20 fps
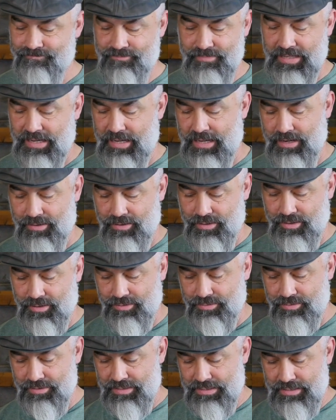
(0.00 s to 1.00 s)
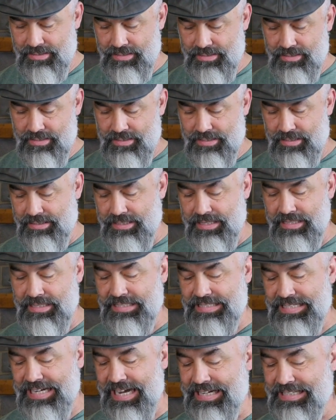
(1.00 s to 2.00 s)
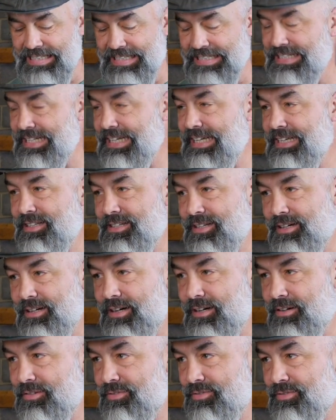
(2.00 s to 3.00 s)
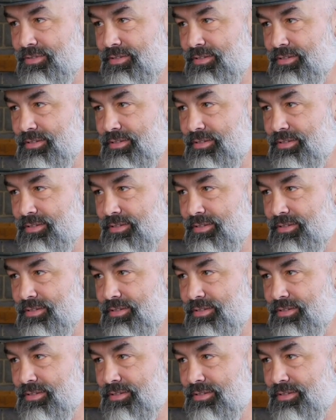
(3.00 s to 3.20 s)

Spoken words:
don't know, it doesn't take the teeth off.